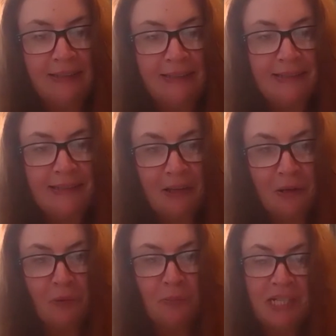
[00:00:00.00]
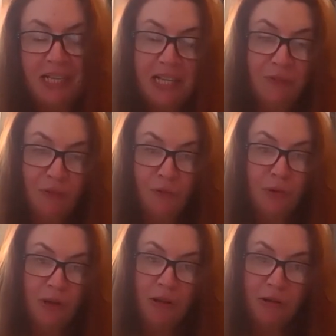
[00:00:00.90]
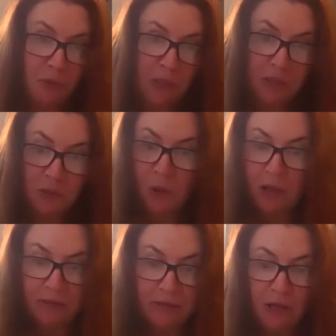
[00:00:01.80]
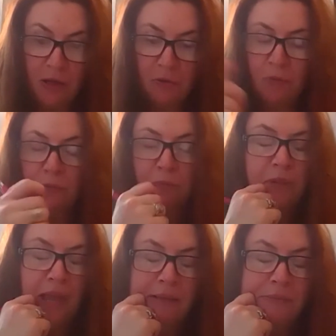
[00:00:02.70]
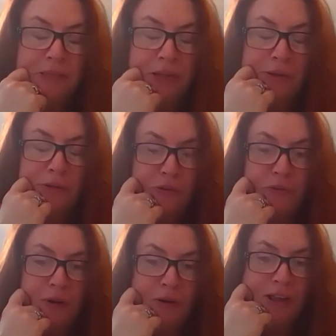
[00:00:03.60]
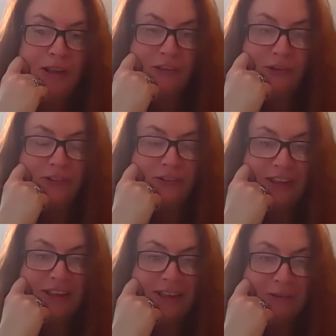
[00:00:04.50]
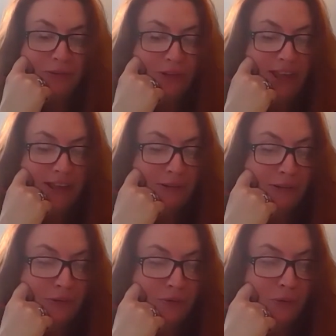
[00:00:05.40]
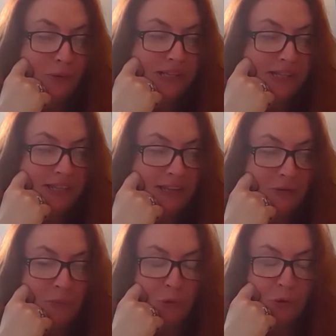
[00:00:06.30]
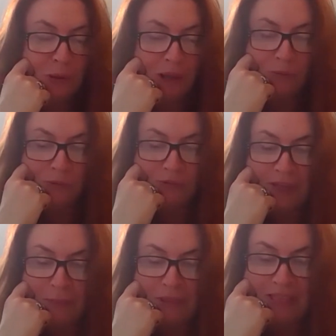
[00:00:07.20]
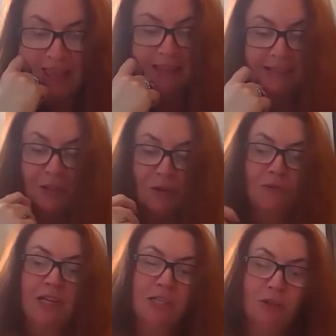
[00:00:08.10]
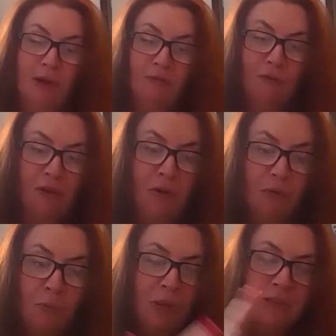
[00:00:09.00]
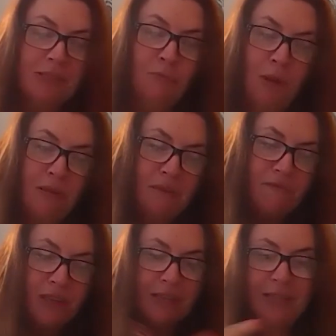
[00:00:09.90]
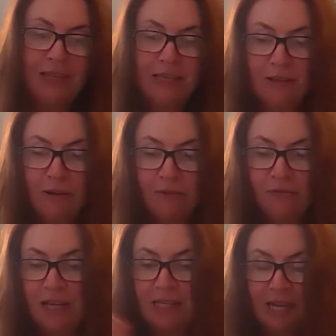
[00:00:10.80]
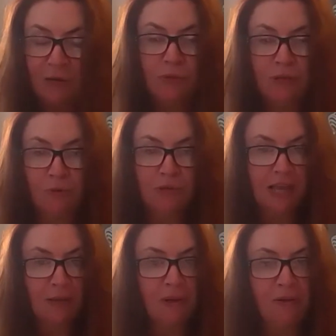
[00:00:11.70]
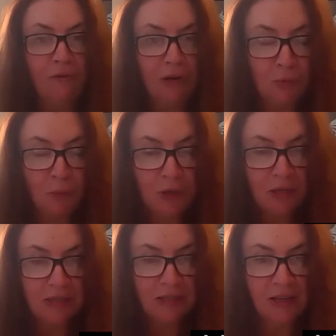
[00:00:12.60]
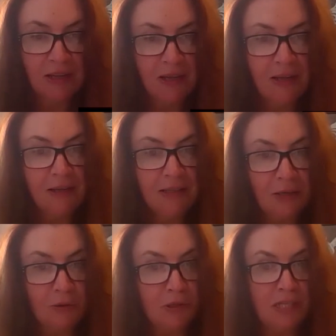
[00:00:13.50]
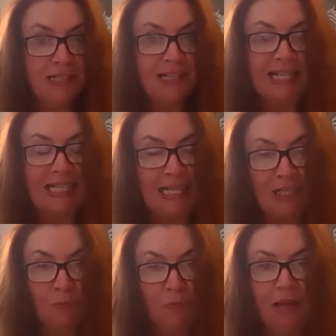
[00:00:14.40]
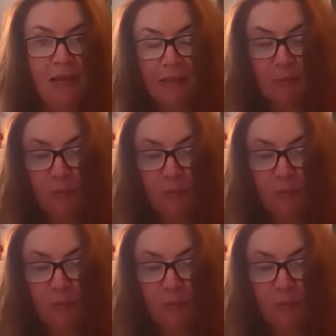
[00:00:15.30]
So particularly if you've got large ones as well. So yeah, so that's very exciting. And yeah, I'll look forward to hearing more about what's happening there. So you really do have your finger on the pulse of both the VC side of things and also what's happening for enterprise technology decision makers,